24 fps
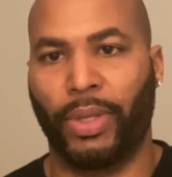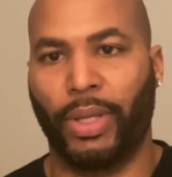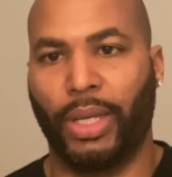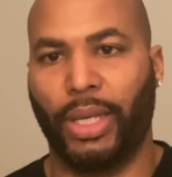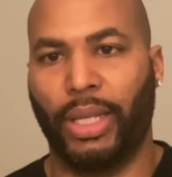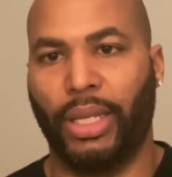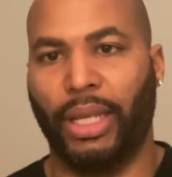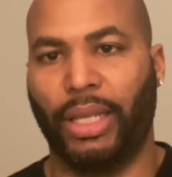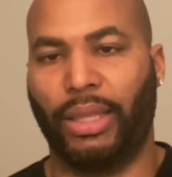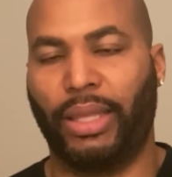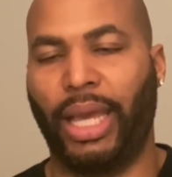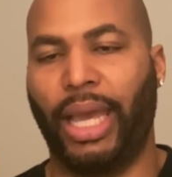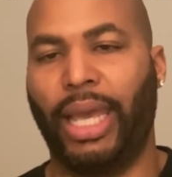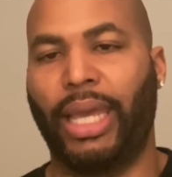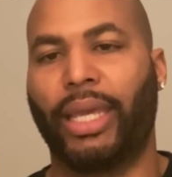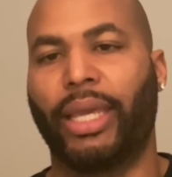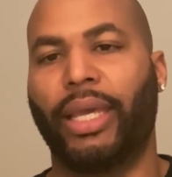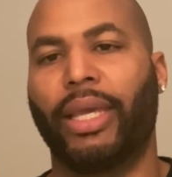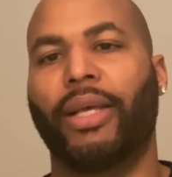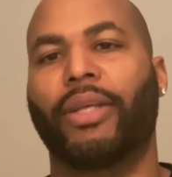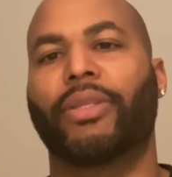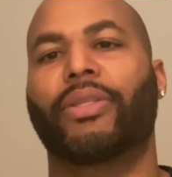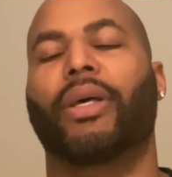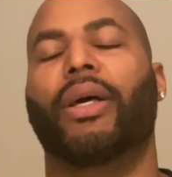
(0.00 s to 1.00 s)
The thing
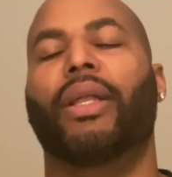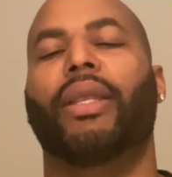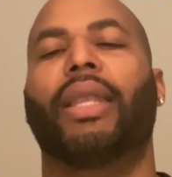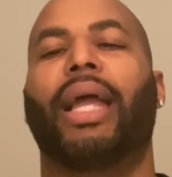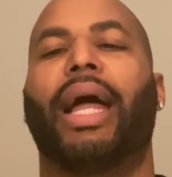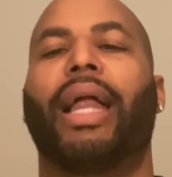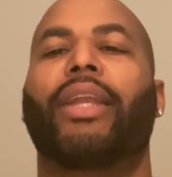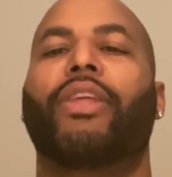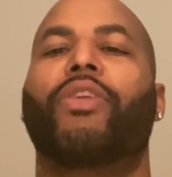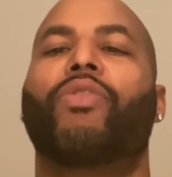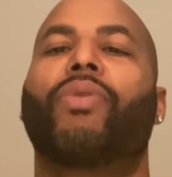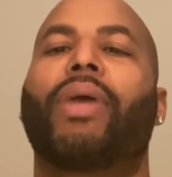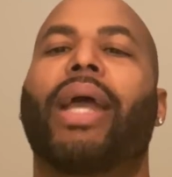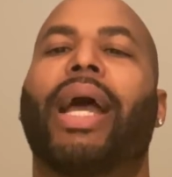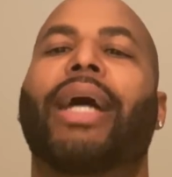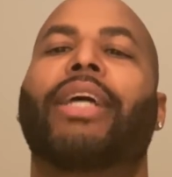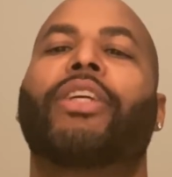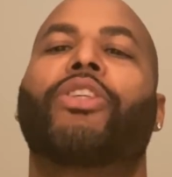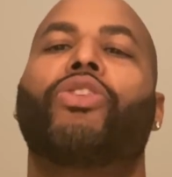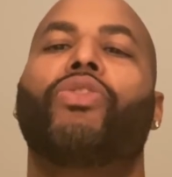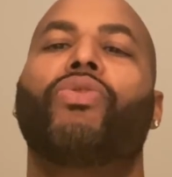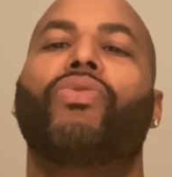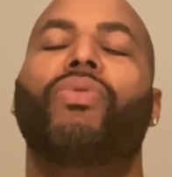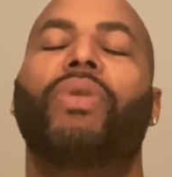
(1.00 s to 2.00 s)
is, a lot of you
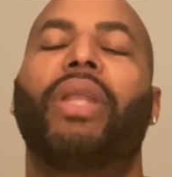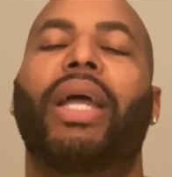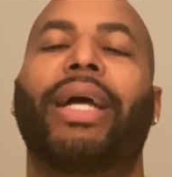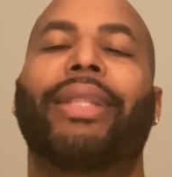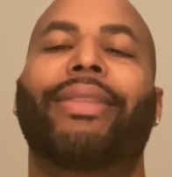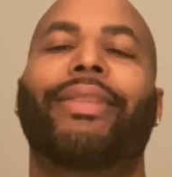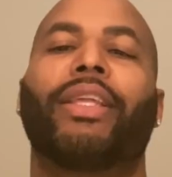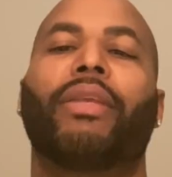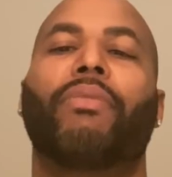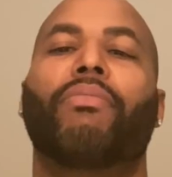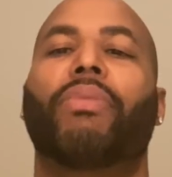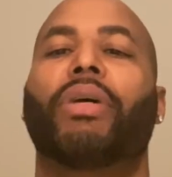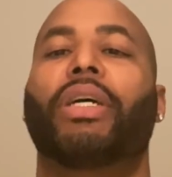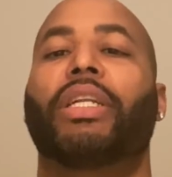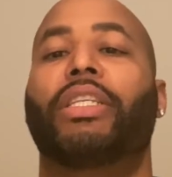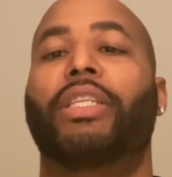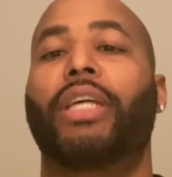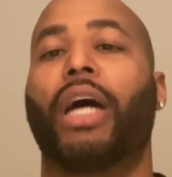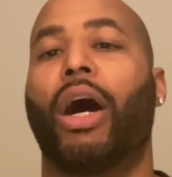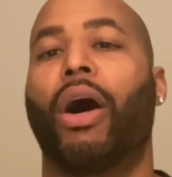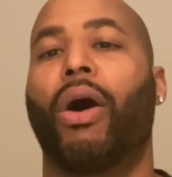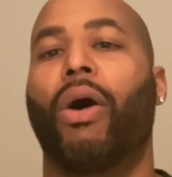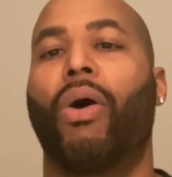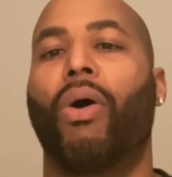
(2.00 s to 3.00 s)
guys do nothing but
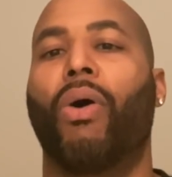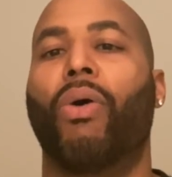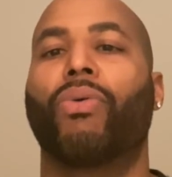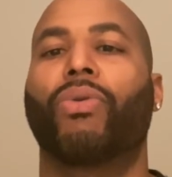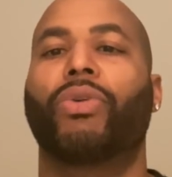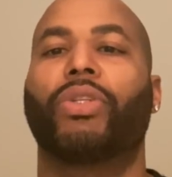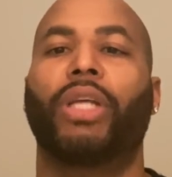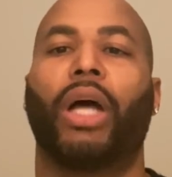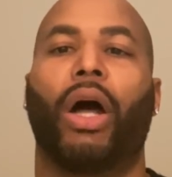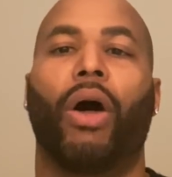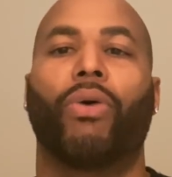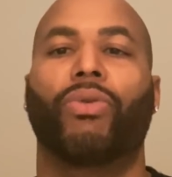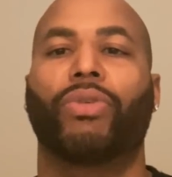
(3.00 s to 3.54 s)
talk.